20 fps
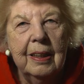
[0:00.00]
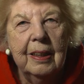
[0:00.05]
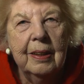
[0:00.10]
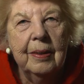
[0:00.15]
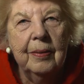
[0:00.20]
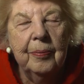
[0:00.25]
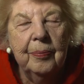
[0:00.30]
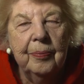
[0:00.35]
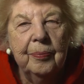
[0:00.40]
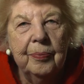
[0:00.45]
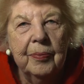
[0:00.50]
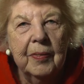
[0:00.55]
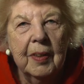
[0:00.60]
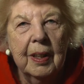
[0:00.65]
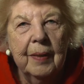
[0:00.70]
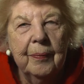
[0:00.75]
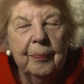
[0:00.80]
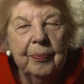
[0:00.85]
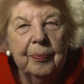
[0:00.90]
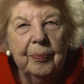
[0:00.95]
Age
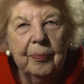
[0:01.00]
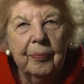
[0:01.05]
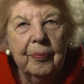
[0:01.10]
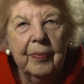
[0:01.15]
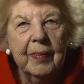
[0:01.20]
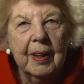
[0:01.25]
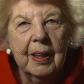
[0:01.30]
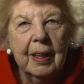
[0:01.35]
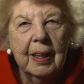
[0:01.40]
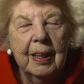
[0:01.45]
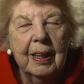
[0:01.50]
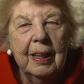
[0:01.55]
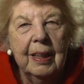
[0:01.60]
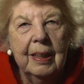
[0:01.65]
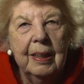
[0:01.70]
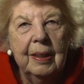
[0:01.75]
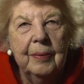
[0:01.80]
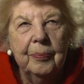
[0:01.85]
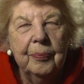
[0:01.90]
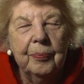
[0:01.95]
and how long you've been coming
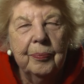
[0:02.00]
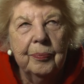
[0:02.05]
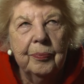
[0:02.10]
here?